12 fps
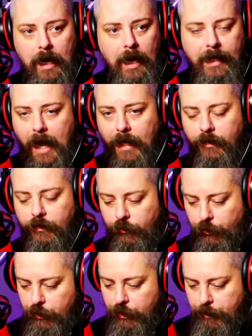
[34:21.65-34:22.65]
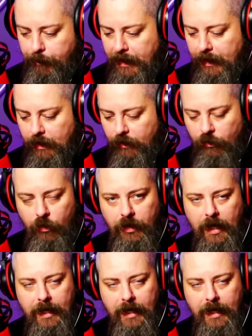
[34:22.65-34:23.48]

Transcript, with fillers: I can't turn blinkers on,